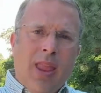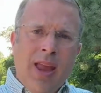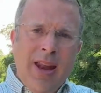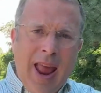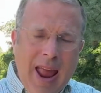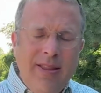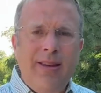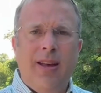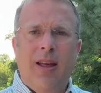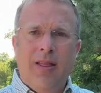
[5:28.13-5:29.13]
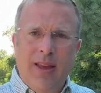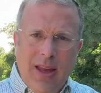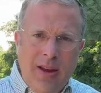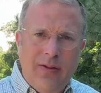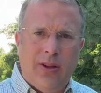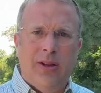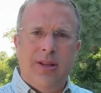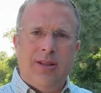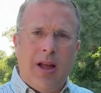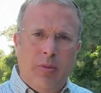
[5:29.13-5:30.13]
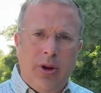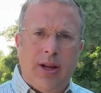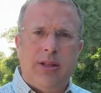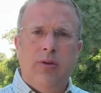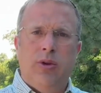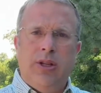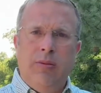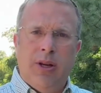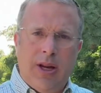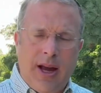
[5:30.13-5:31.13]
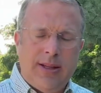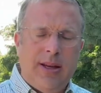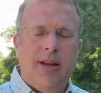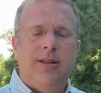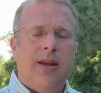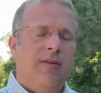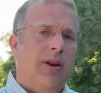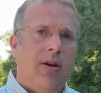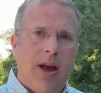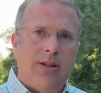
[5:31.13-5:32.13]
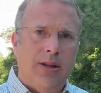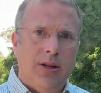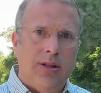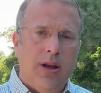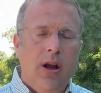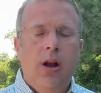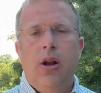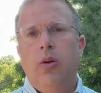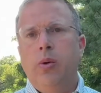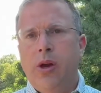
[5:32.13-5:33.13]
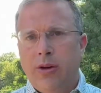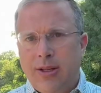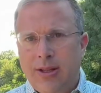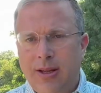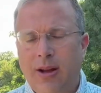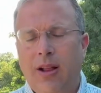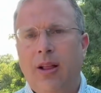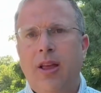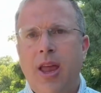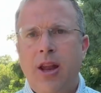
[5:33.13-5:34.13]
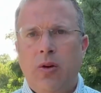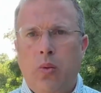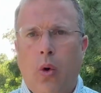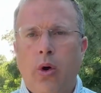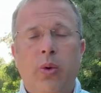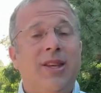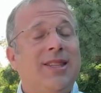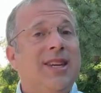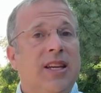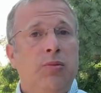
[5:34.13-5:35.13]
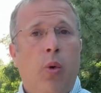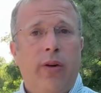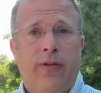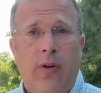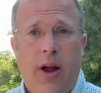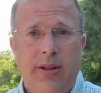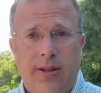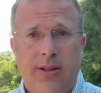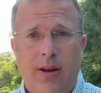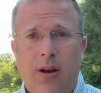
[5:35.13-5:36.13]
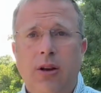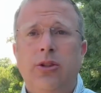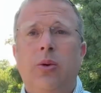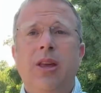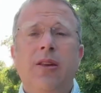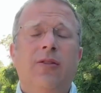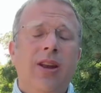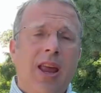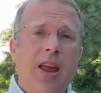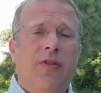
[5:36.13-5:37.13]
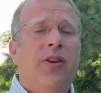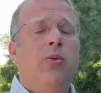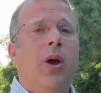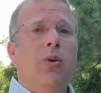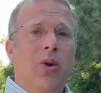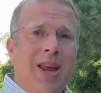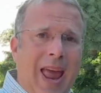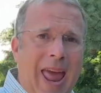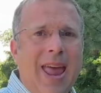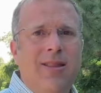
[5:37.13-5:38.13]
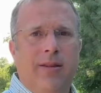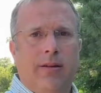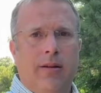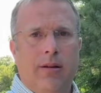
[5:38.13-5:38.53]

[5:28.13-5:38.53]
and ending the evil Islamo-Nazi regime in Gaza and saving our hostages. We are still in a war with 6 more fronts. So even if and when we end